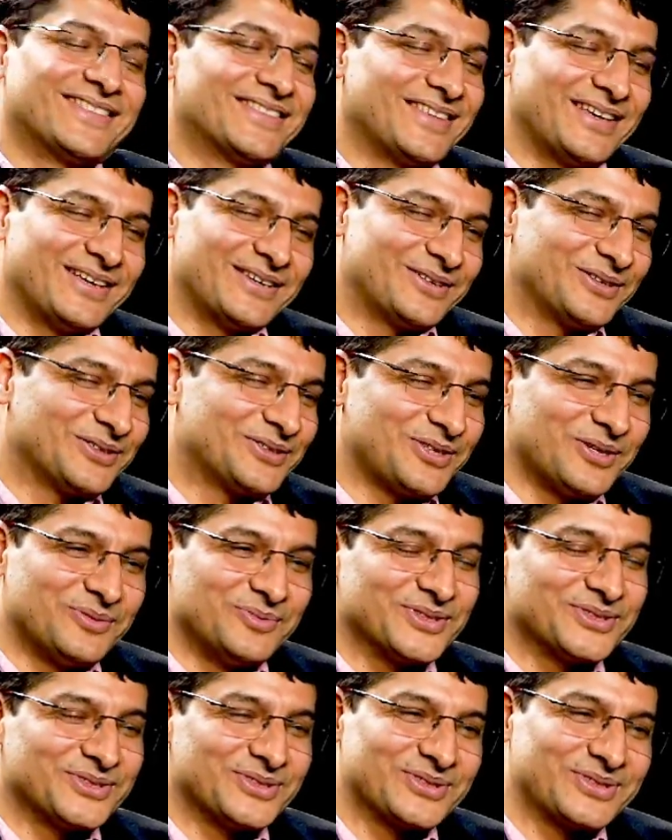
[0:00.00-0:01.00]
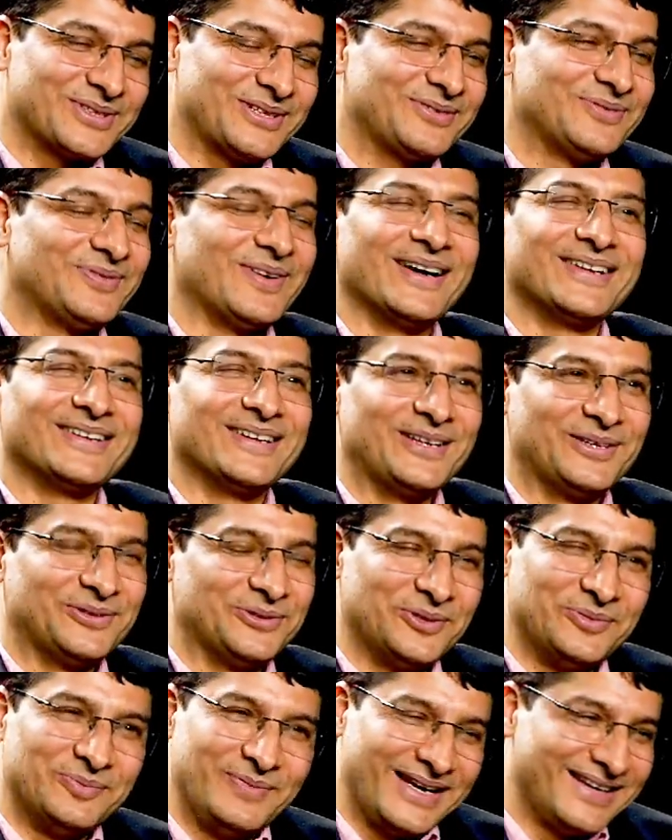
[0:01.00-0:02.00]
Thank you so much, Sushil. Finally,
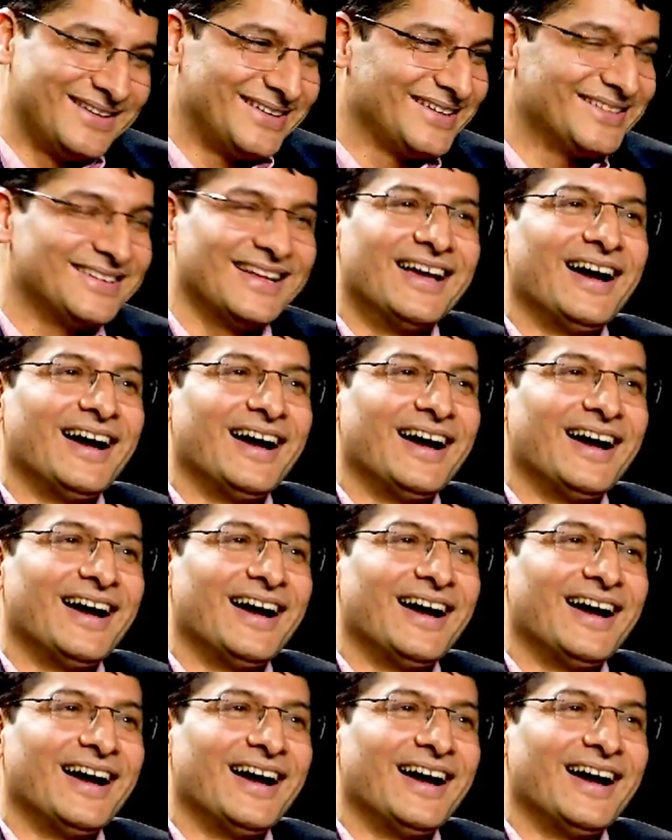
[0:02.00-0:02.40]
we made it.